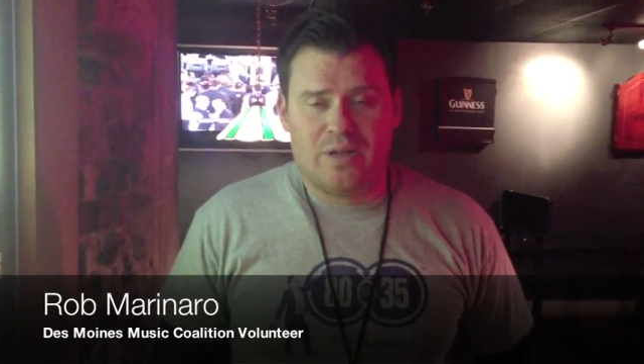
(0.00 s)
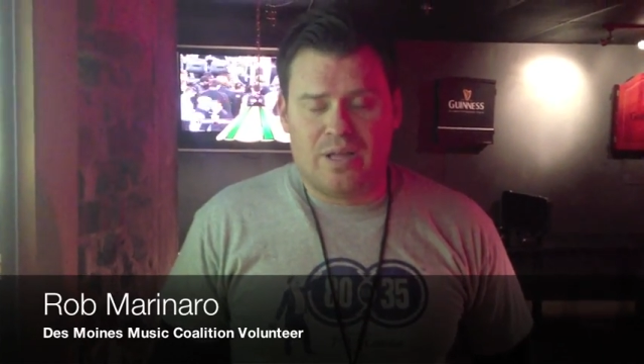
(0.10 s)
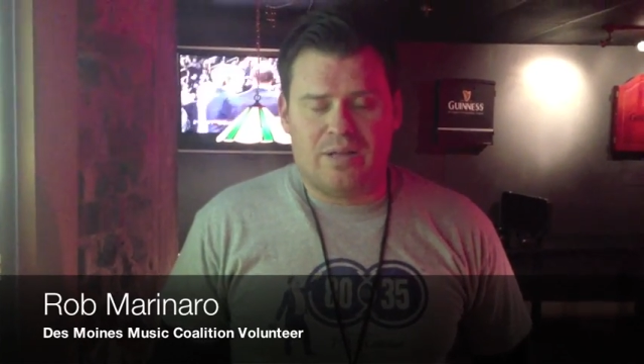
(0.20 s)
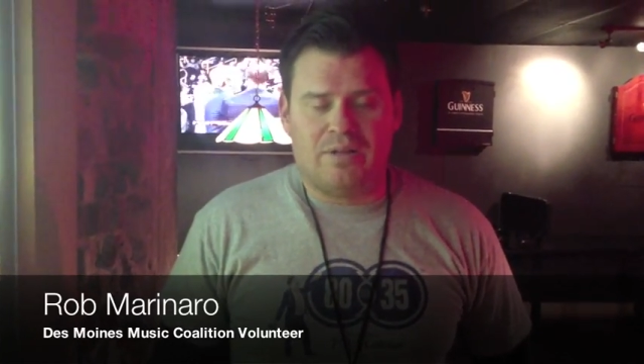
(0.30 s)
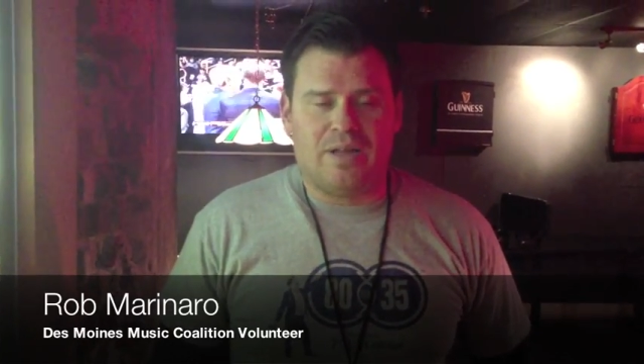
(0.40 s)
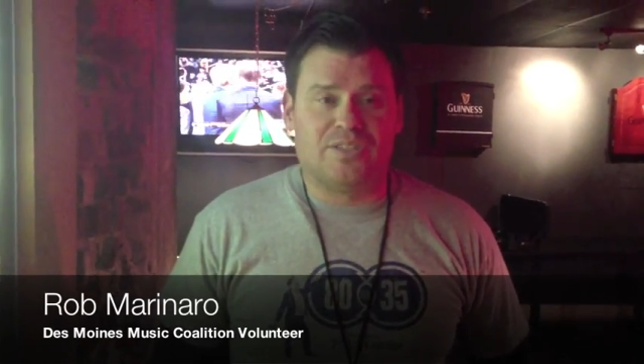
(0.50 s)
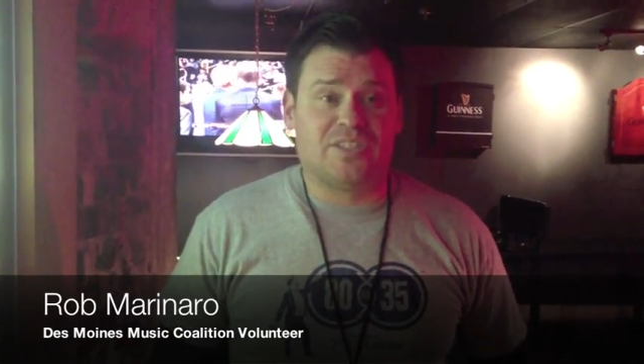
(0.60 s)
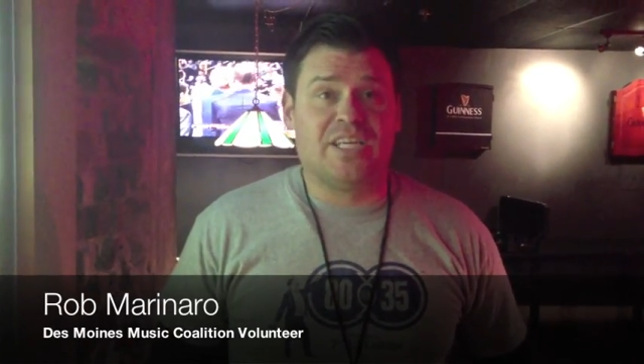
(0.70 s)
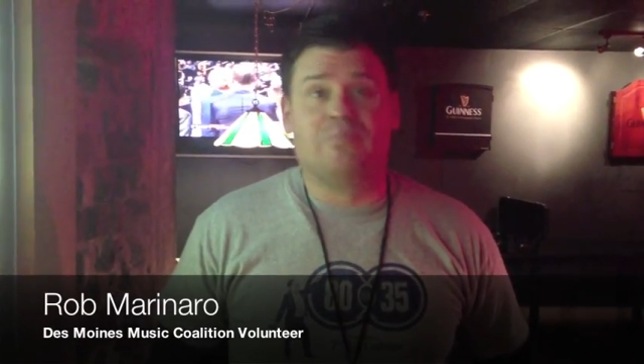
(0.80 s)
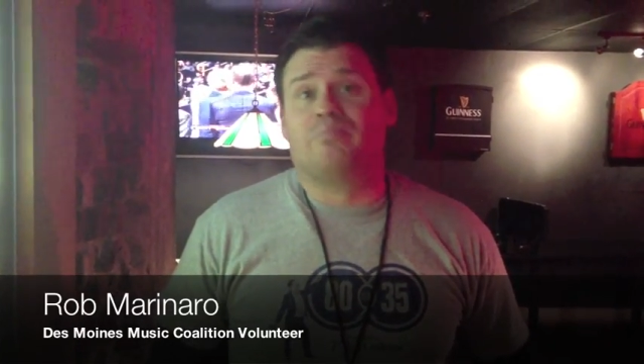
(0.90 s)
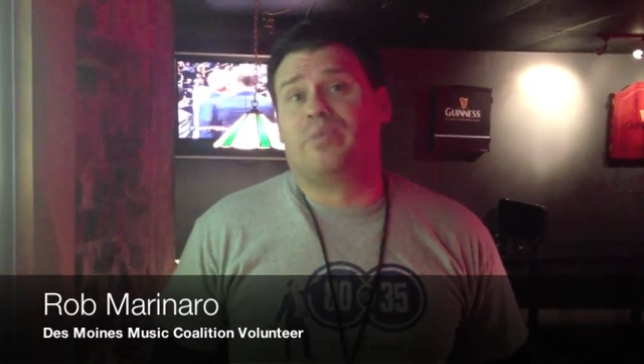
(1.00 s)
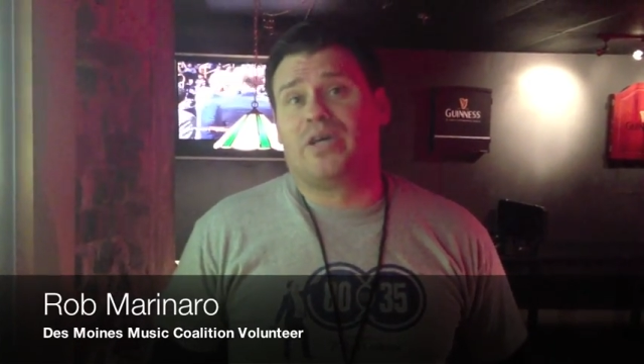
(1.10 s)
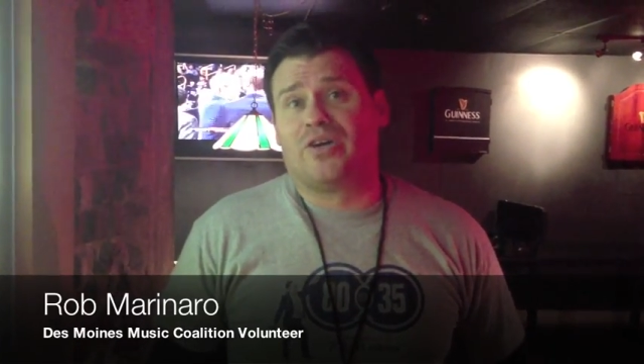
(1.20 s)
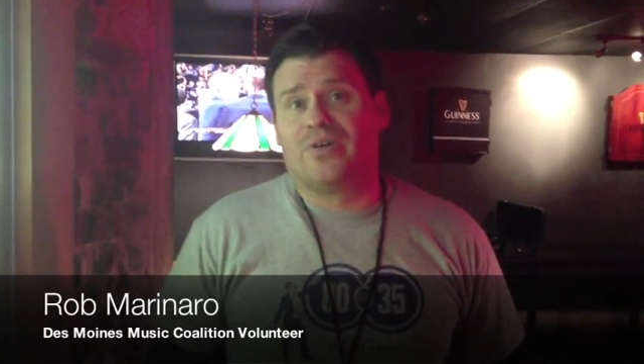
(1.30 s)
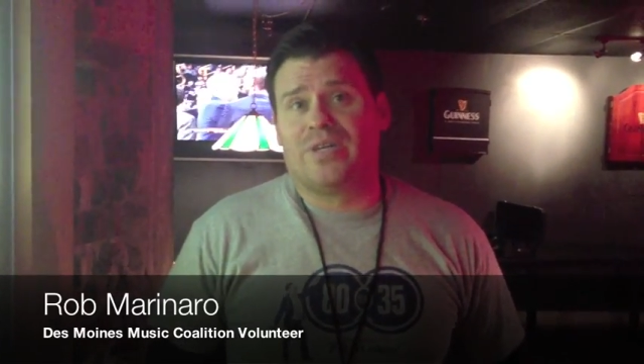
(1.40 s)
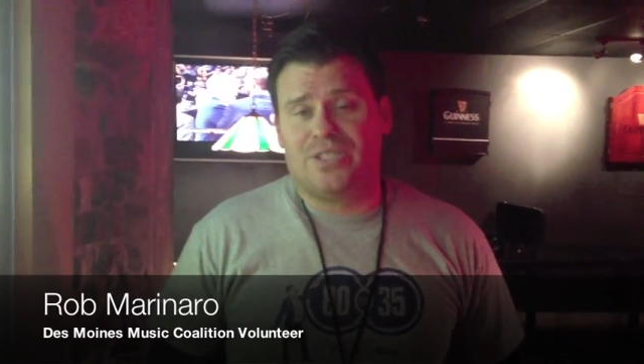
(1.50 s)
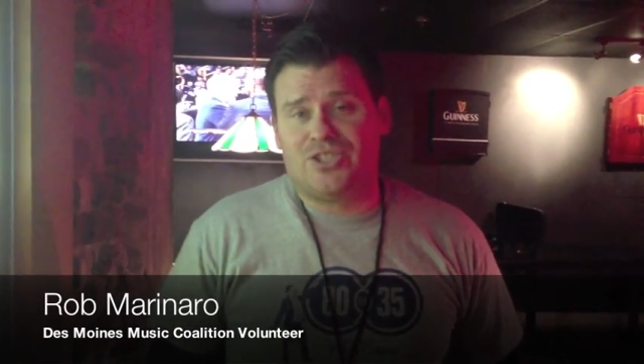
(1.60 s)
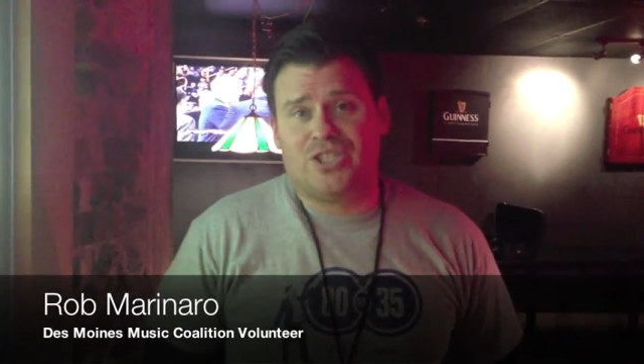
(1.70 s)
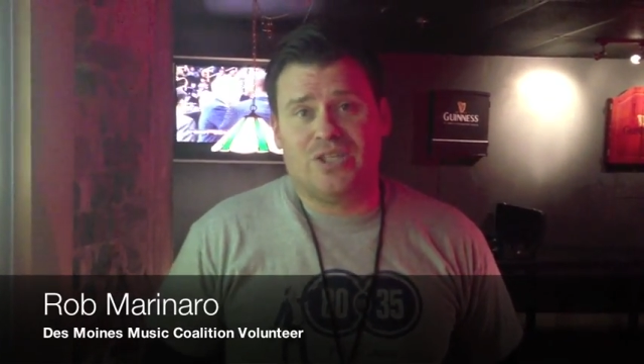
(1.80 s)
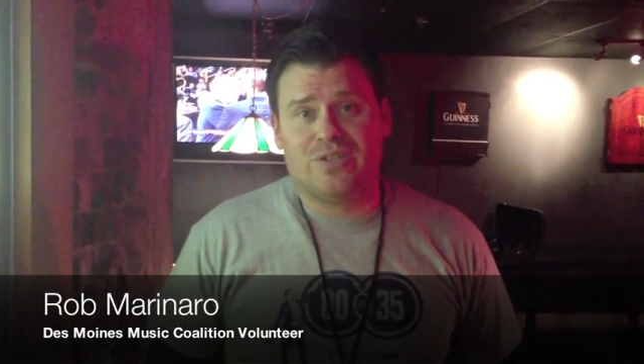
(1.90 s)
and, and, it's getting bigger each year,